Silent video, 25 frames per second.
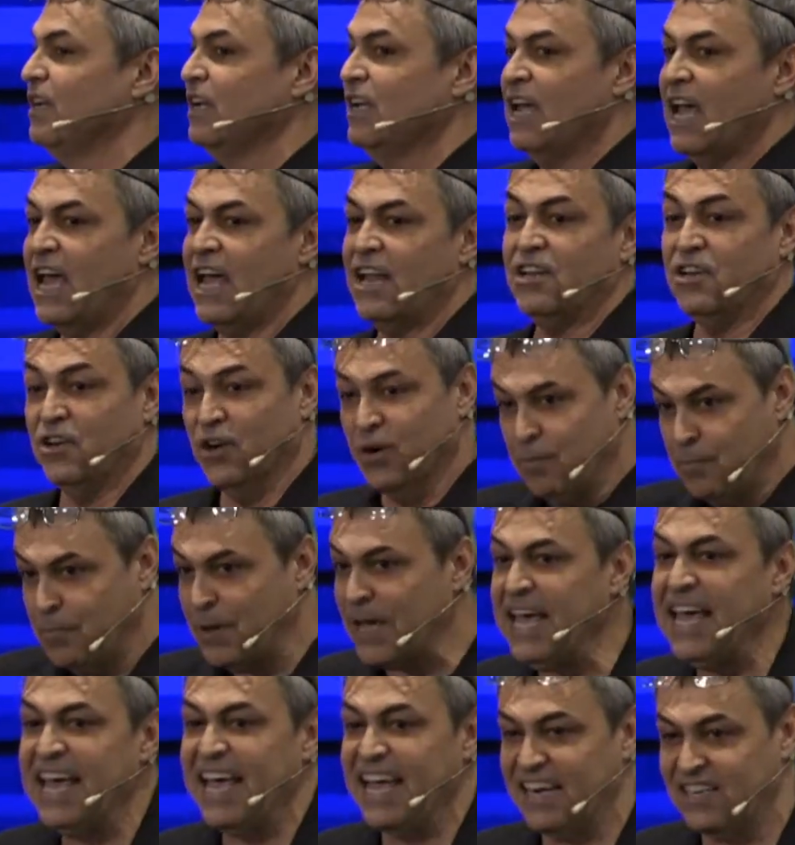and you're
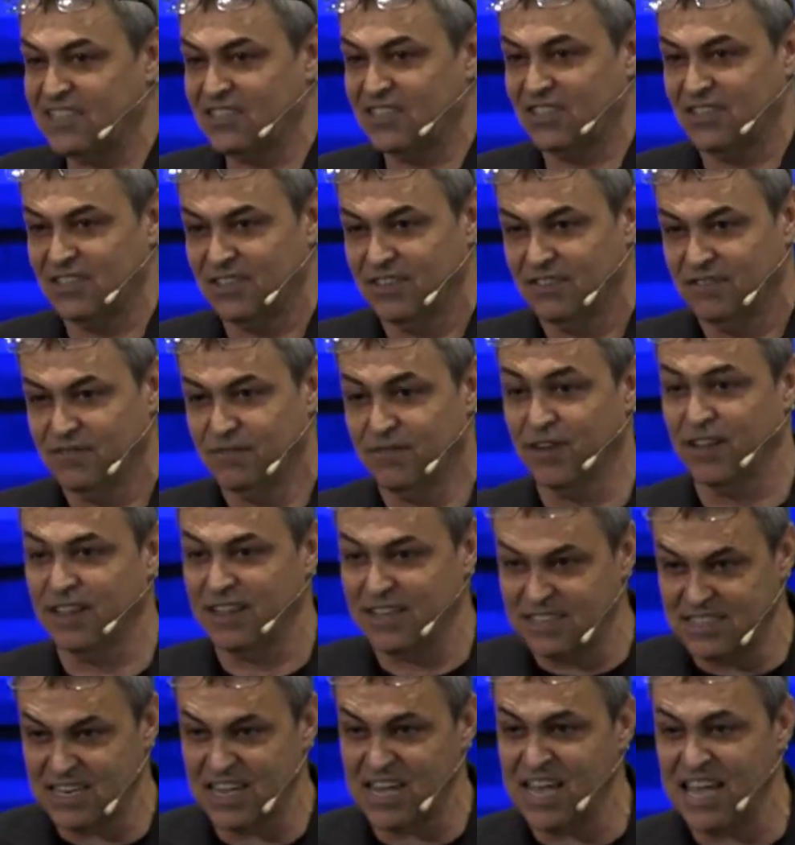picked for
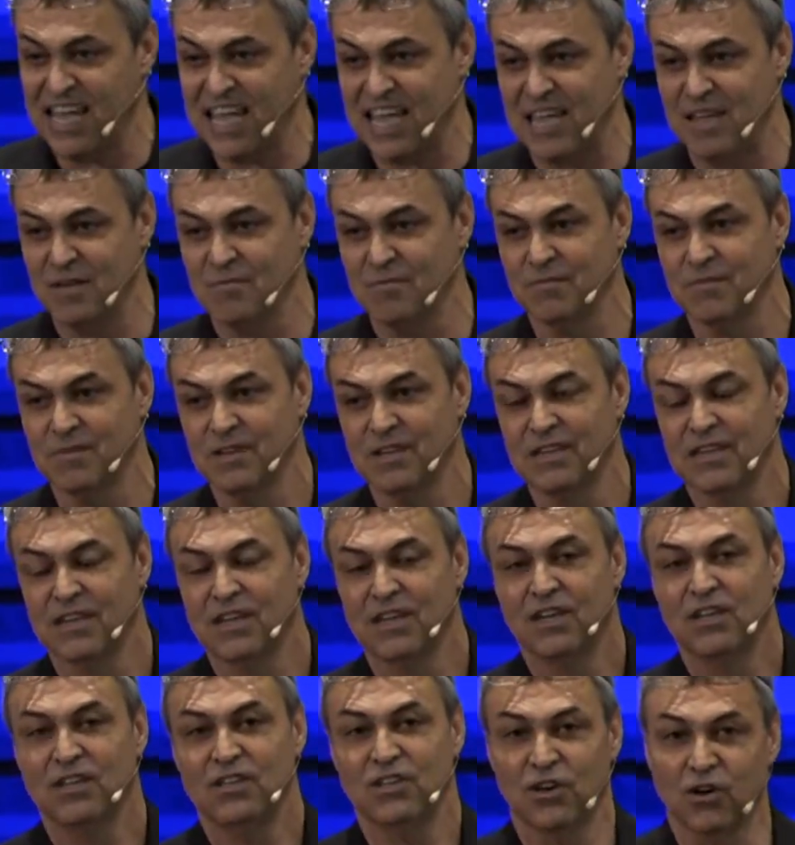the team,
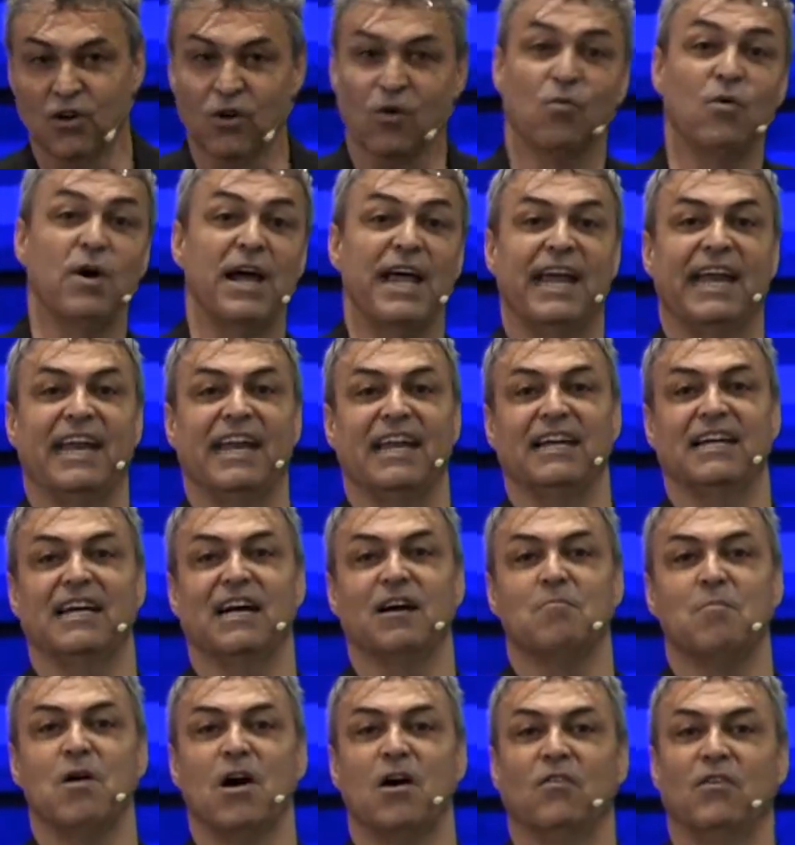you're winning.
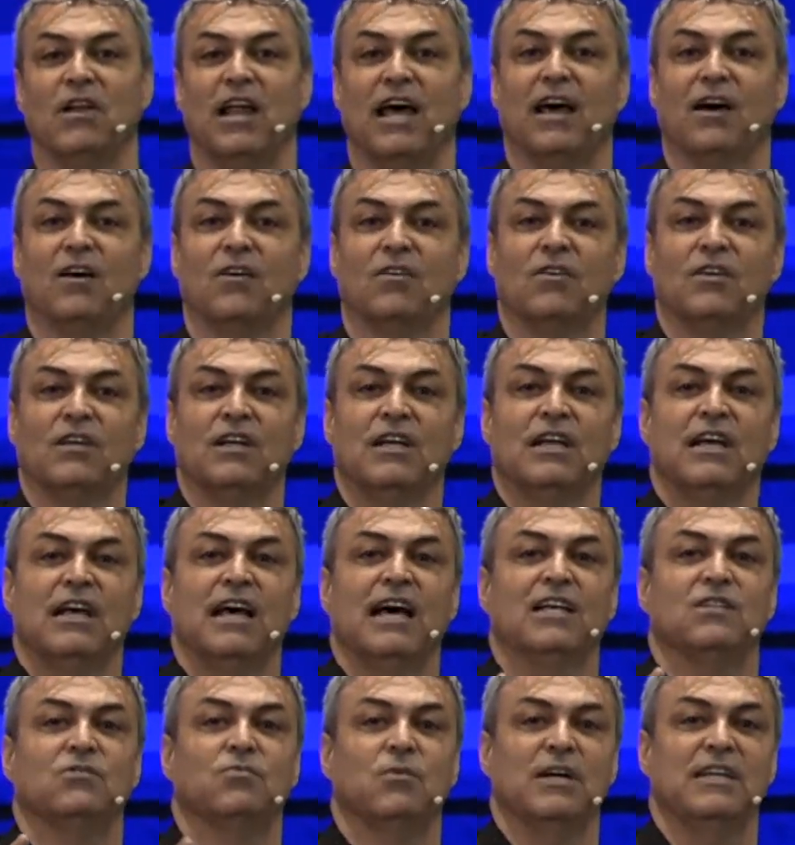Come on now.
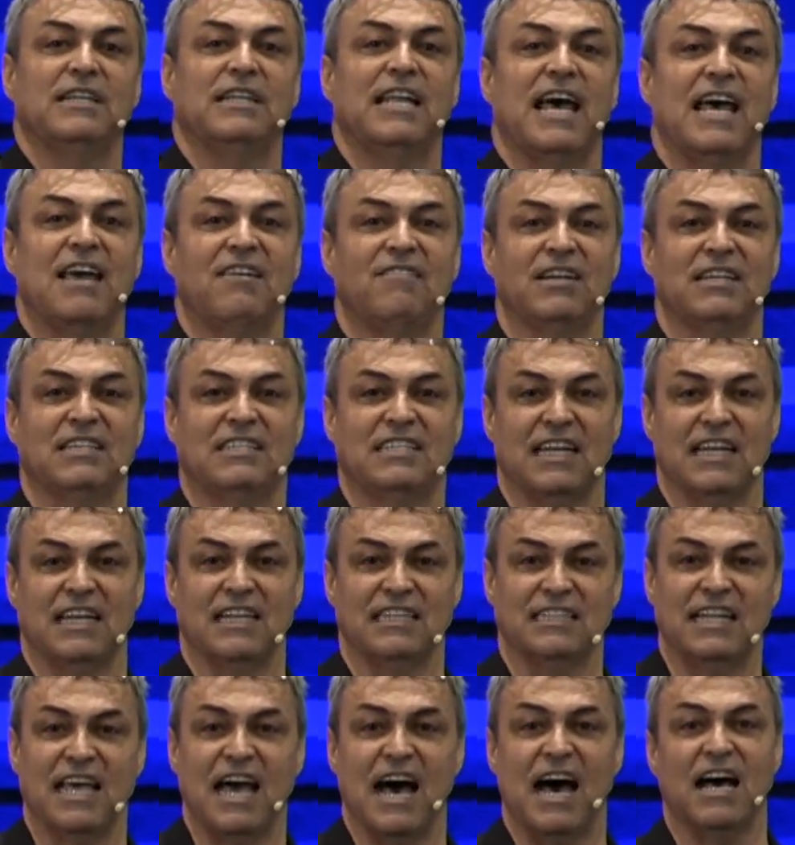That's what David
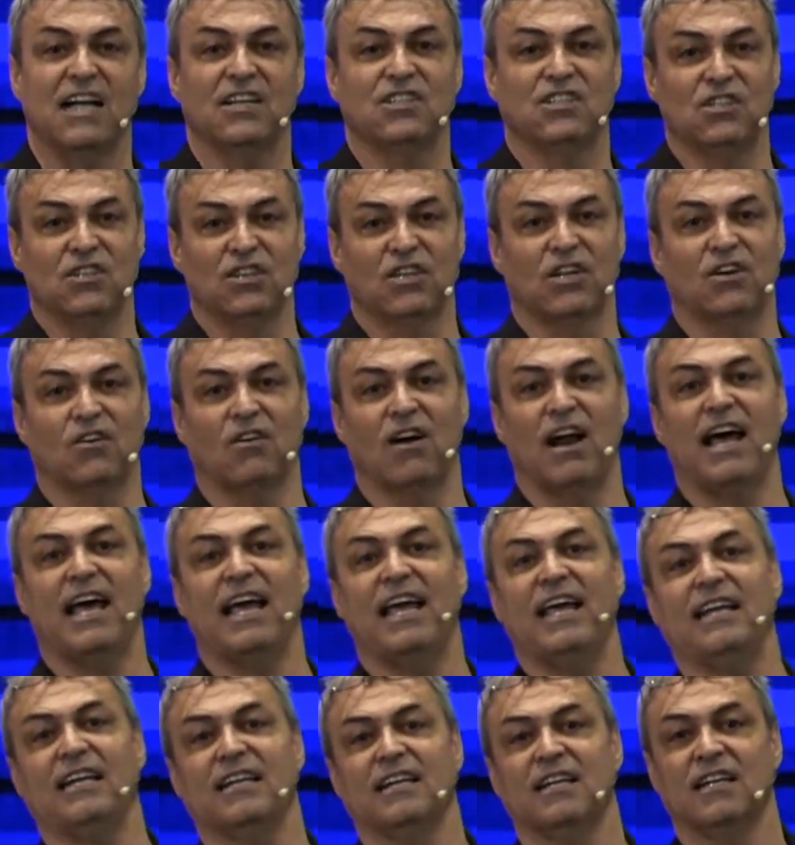says, God, you're
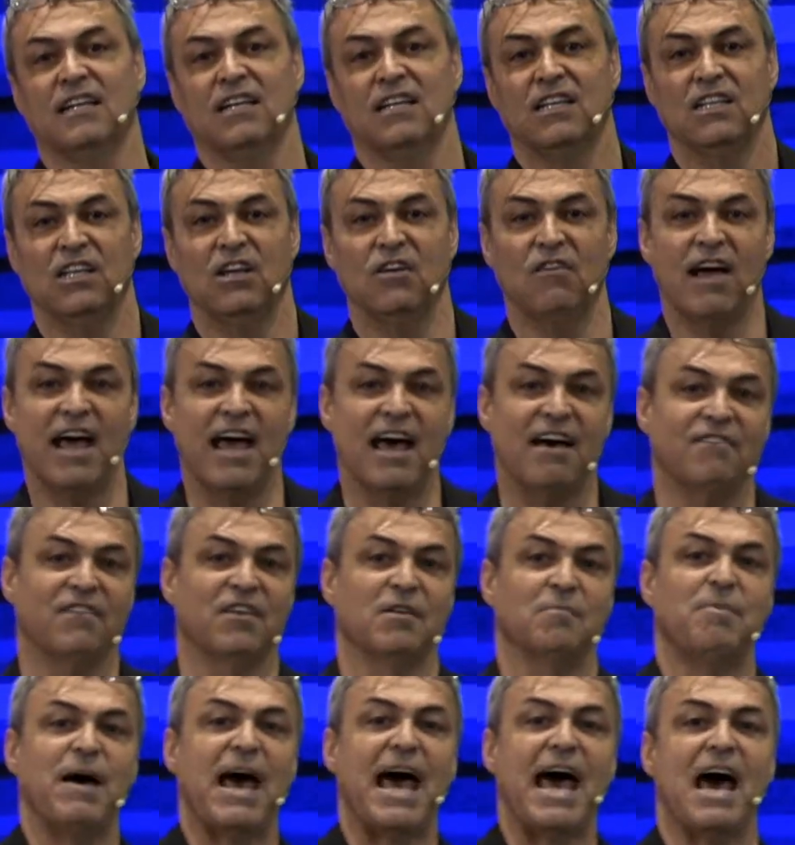great. You have
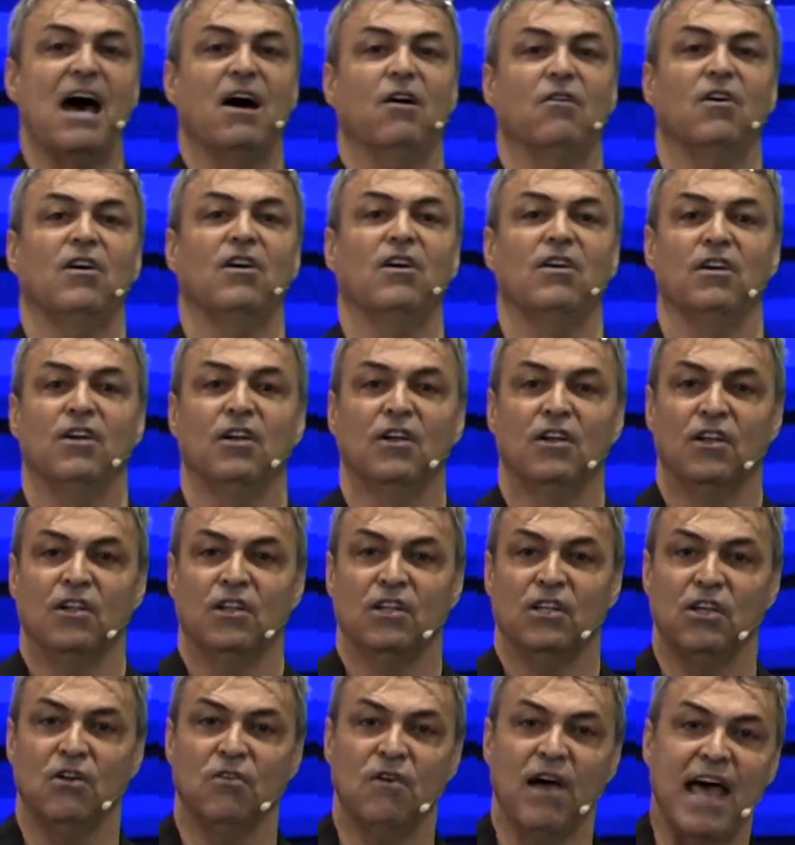the power.
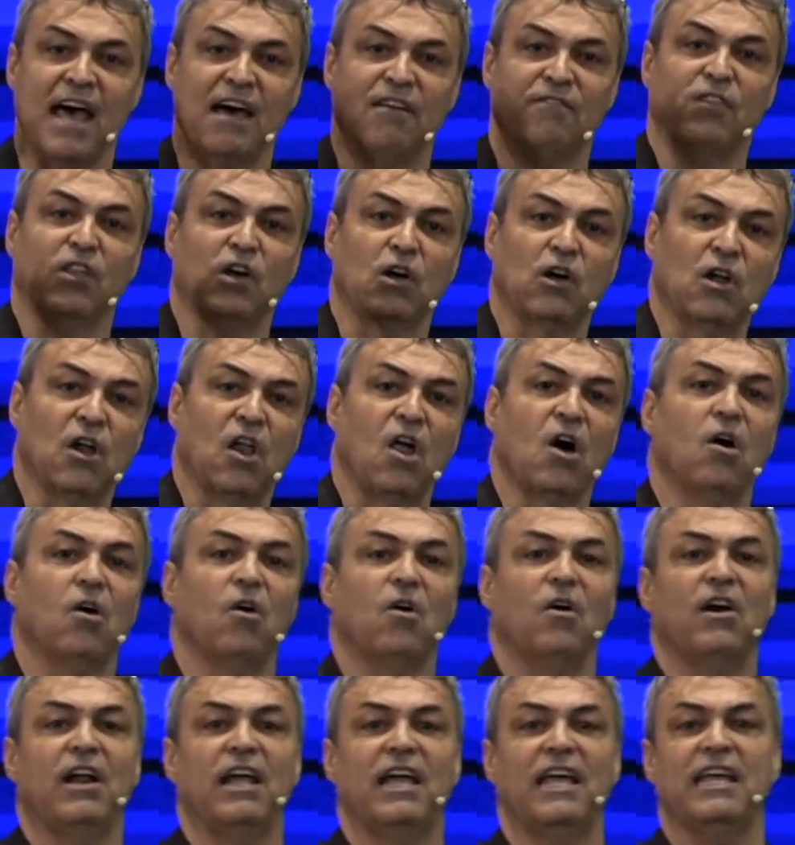You have the
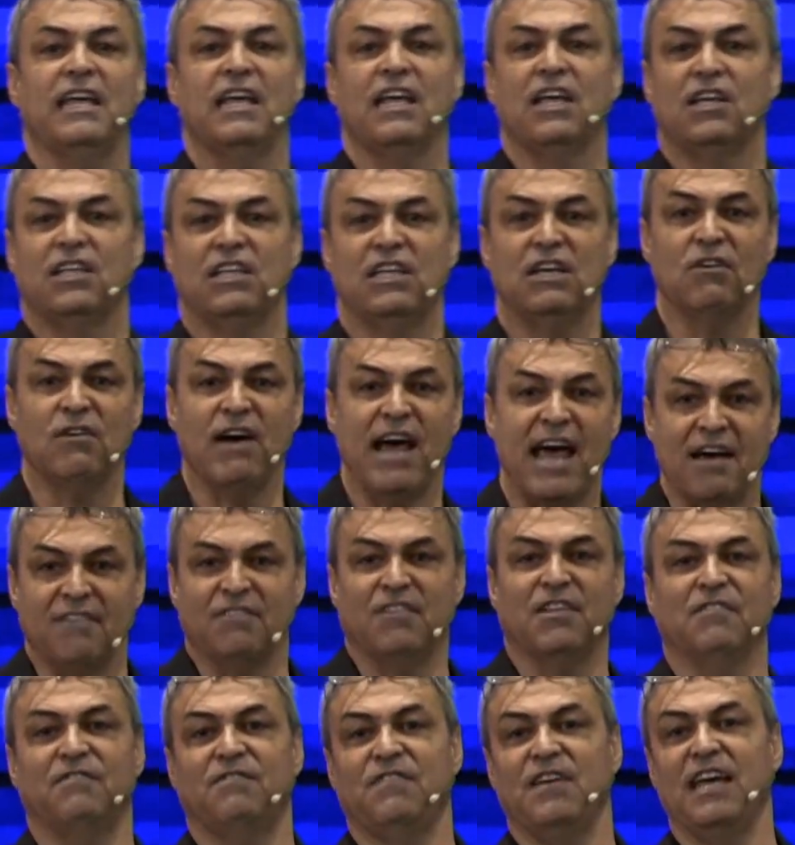glory, you
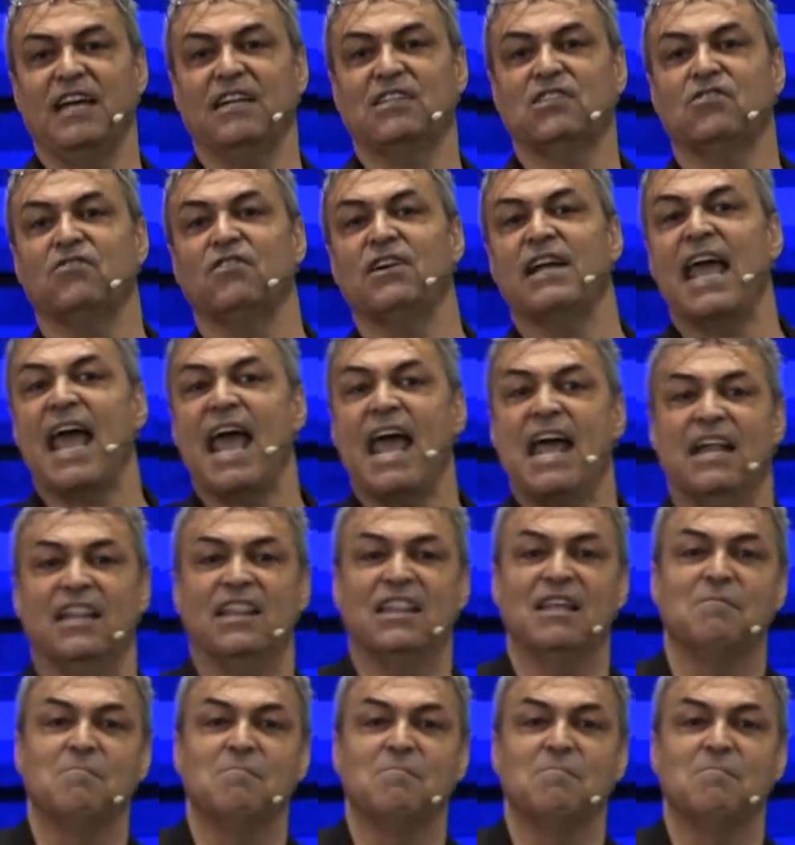have the victory and the